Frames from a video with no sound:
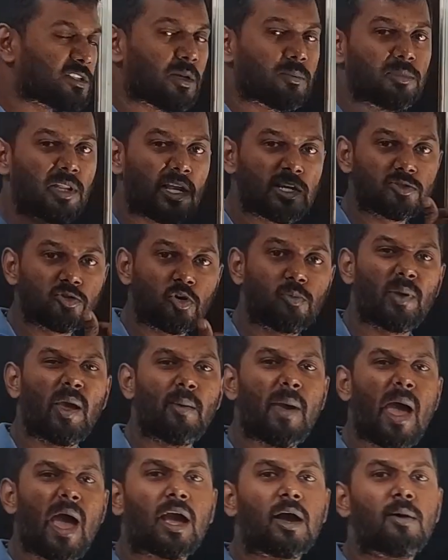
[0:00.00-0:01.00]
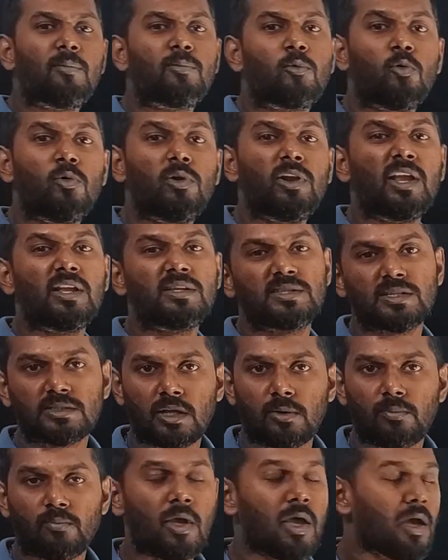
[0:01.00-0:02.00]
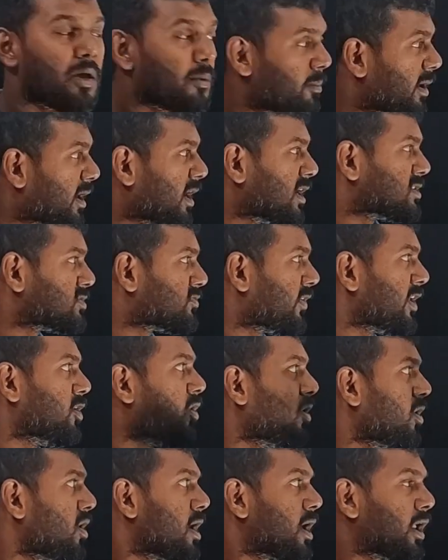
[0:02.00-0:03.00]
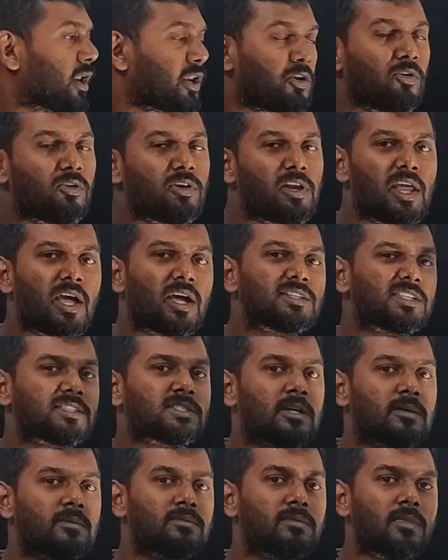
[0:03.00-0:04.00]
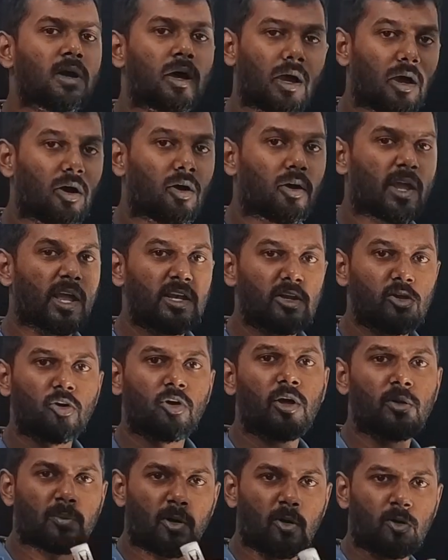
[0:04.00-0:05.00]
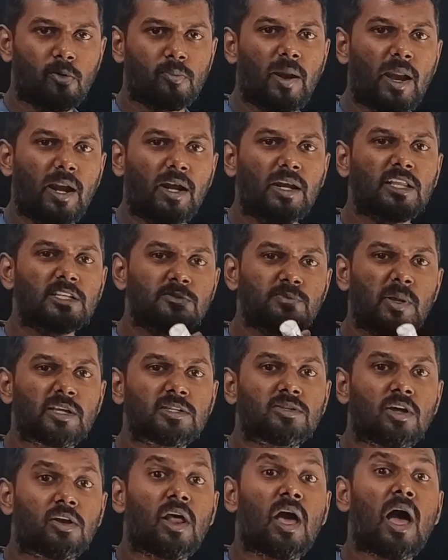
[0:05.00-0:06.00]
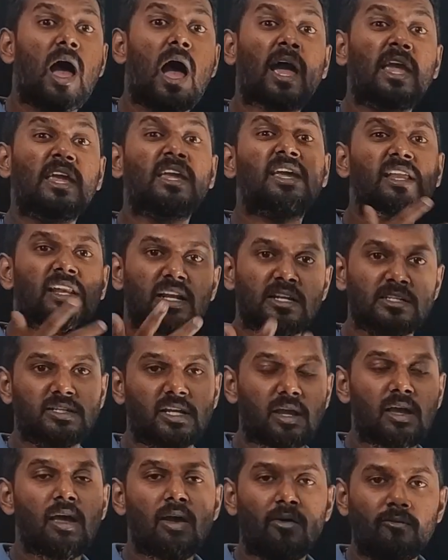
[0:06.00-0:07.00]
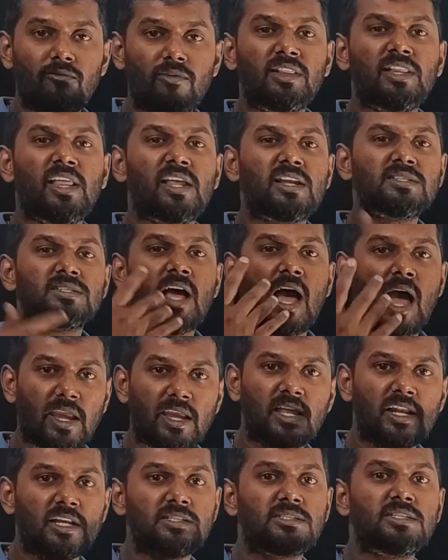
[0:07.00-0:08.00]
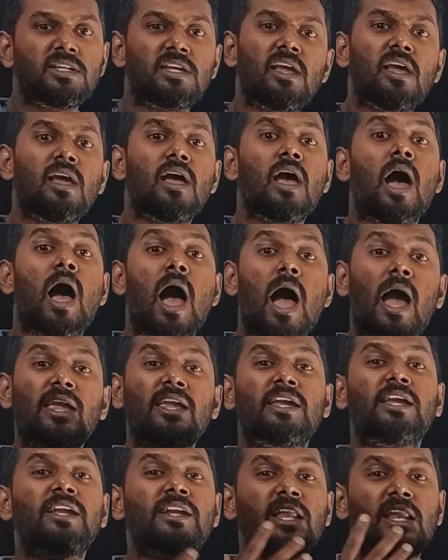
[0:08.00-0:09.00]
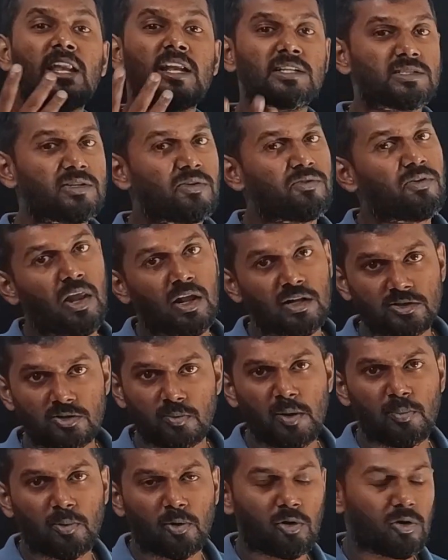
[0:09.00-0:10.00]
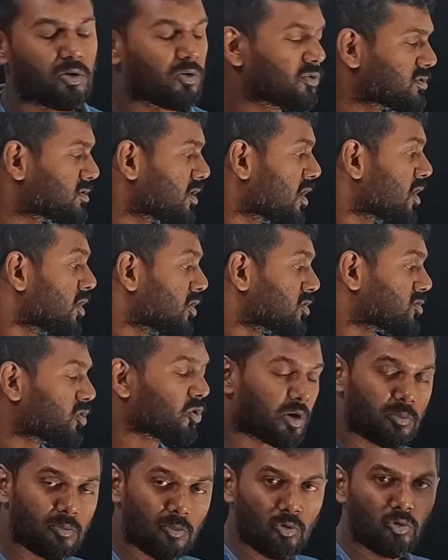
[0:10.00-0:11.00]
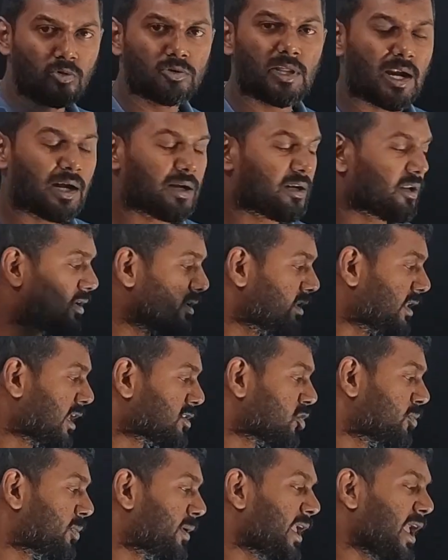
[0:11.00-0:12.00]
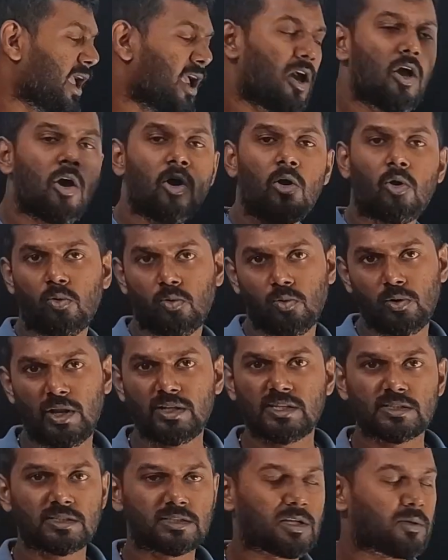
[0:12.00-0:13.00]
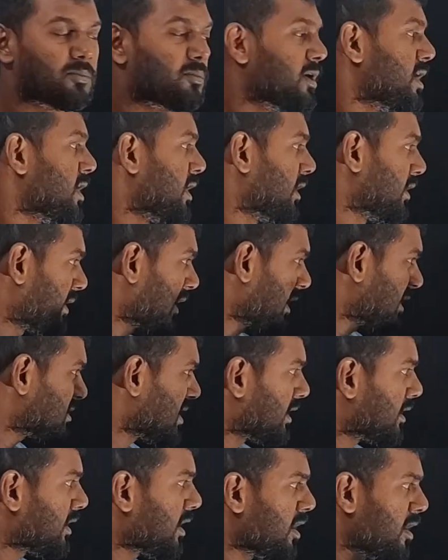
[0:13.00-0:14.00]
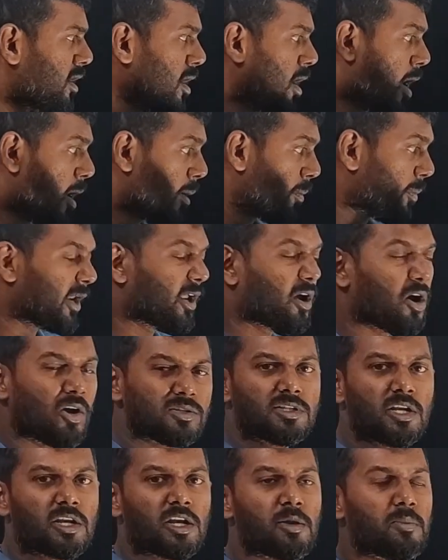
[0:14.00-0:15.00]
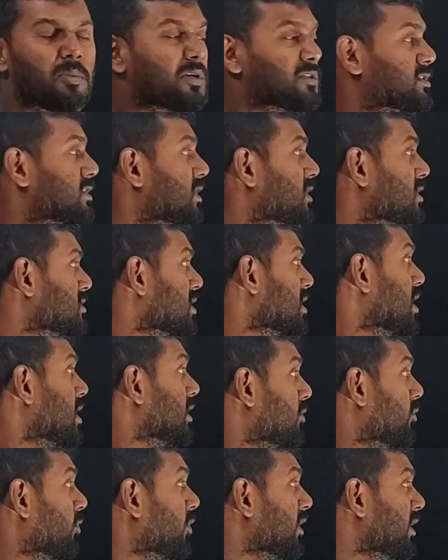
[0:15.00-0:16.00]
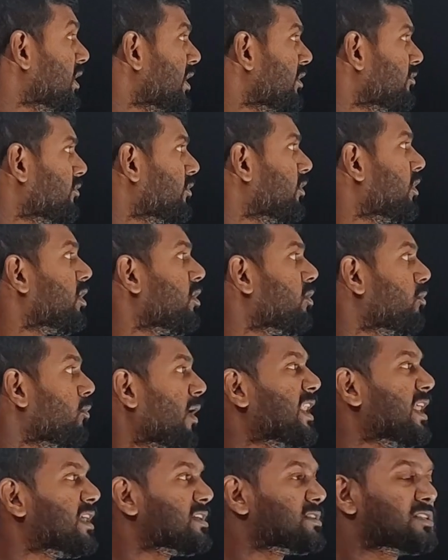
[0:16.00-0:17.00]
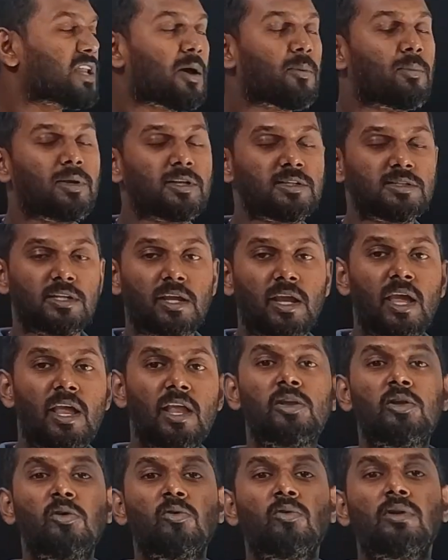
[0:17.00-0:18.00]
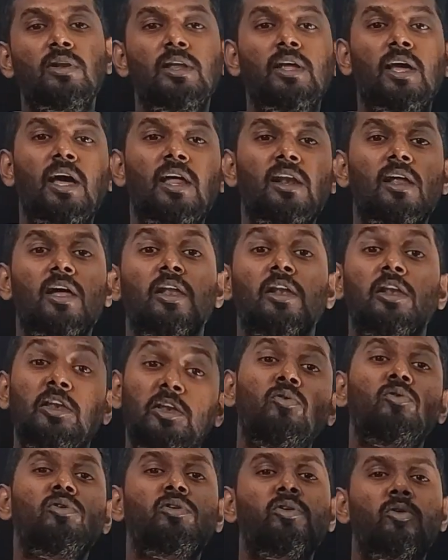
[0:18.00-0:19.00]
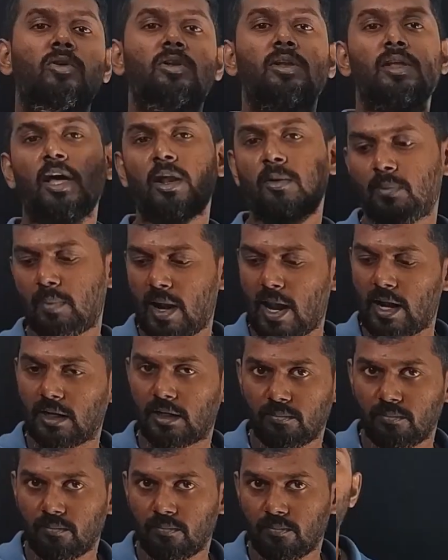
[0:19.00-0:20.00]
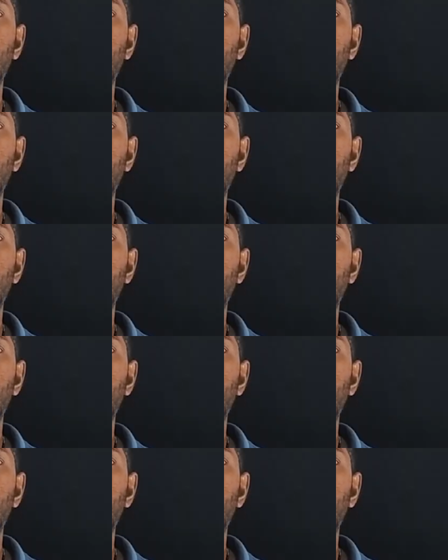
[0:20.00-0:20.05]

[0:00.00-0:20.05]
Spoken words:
system. There should be a backup cooling system, because we know nuclear power plant is based on a high energy. When there is a high energy, high heat energy will also be produced. To remove that, there should be a cooling system. These are the precautionary measures only for while establishing a new nuclear plant.